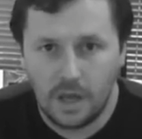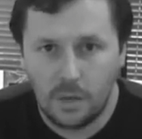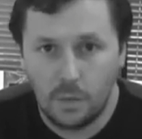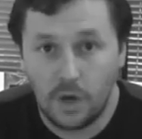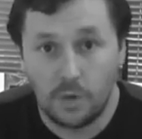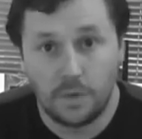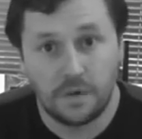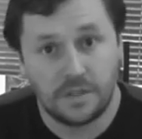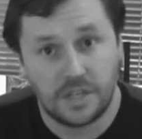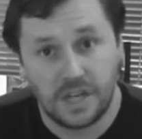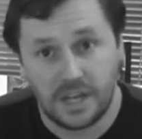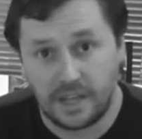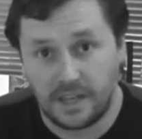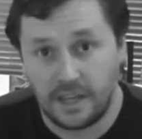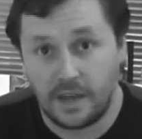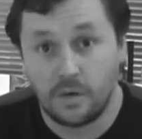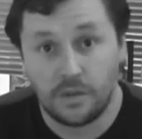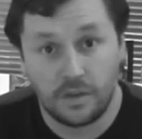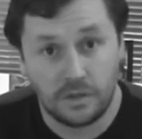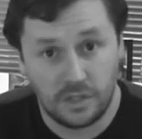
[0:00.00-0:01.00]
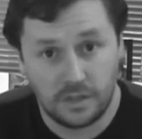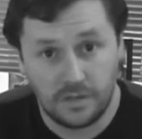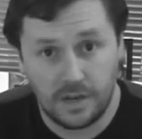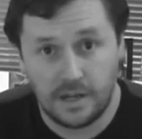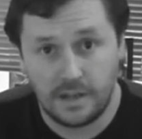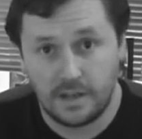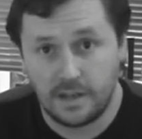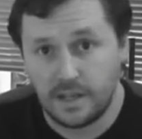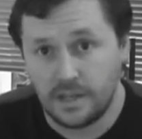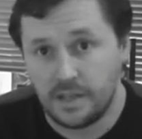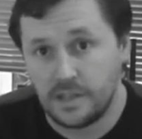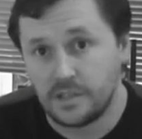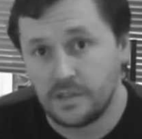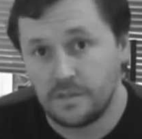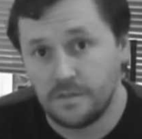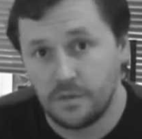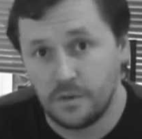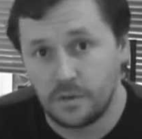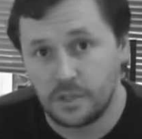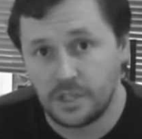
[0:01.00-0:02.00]
well worth checking out, although SavannahLiones
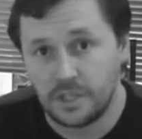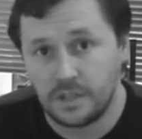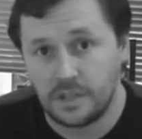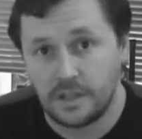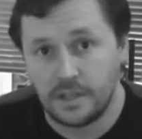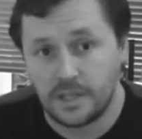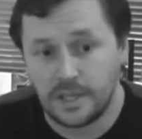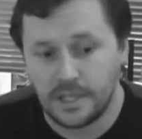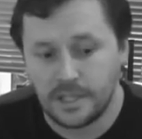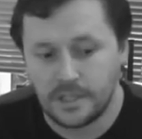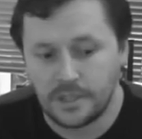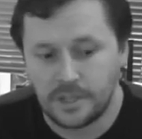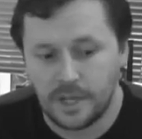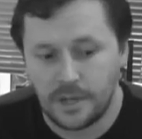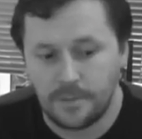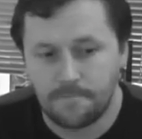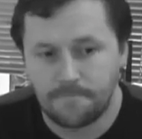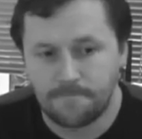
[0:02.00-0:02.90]
unfortunately has